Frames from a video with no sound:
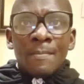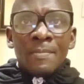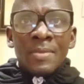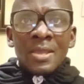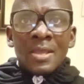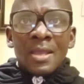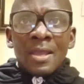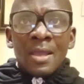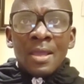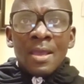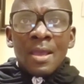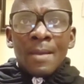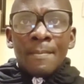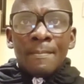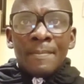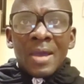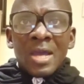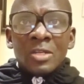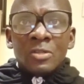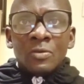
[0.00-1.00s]
being
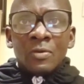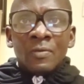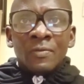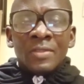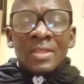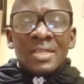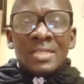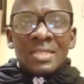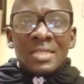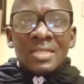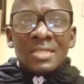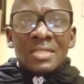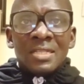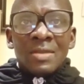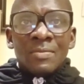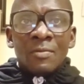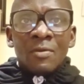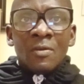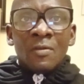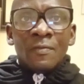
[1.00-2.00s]
part of the
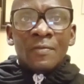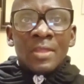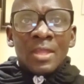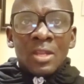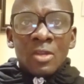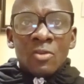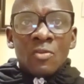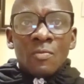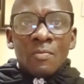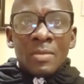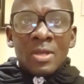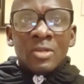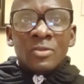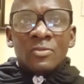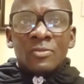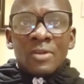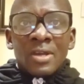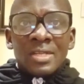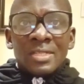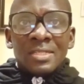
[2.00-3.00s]
system of the new
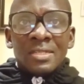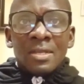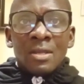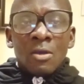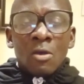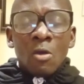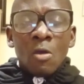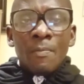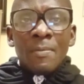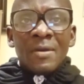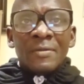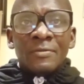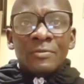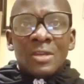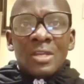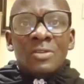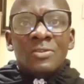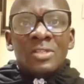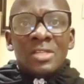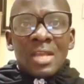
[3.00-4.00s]
Metrash. Hope I've
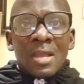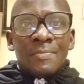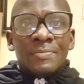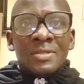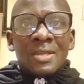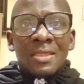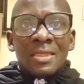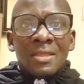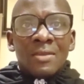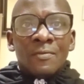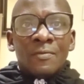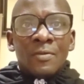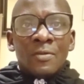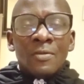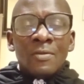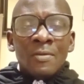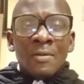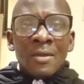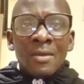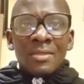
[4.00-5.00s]
tried to share up something for
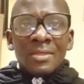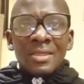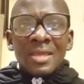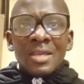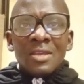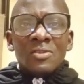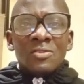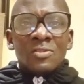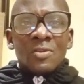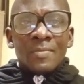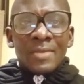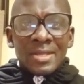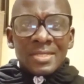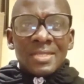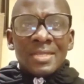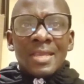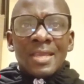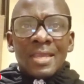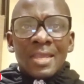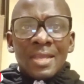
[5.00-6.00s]
you. Thank you so much.
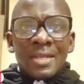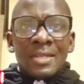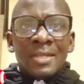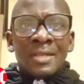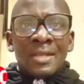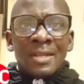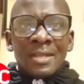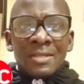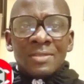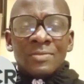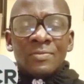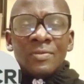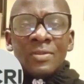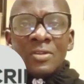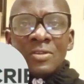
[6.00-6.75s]
See you again in the next